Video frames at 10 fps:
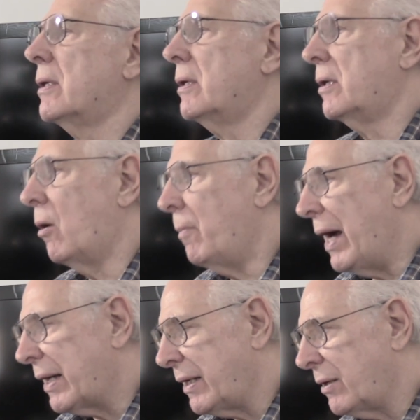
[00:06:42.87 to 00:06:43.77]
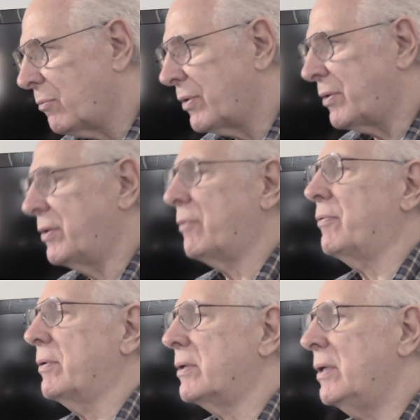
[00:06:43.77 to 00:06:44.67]
go back in with a
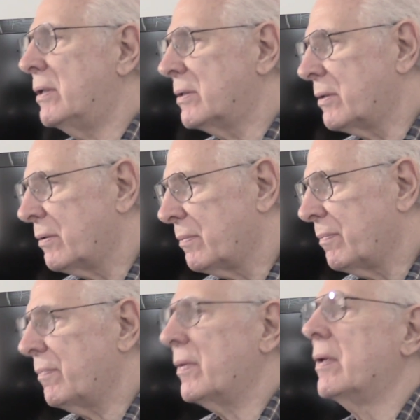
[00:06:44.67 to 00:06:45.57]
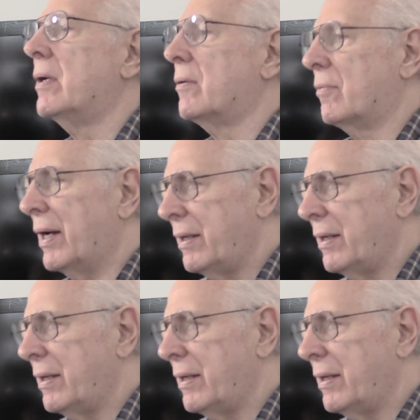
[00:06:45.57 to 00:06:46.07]
different color, right?